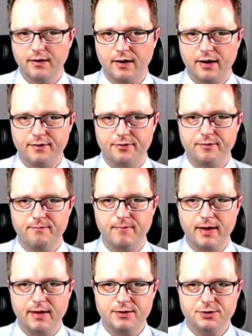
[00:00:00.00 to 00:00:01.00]
The
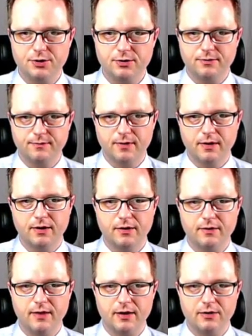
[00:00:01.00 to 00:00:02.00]
major that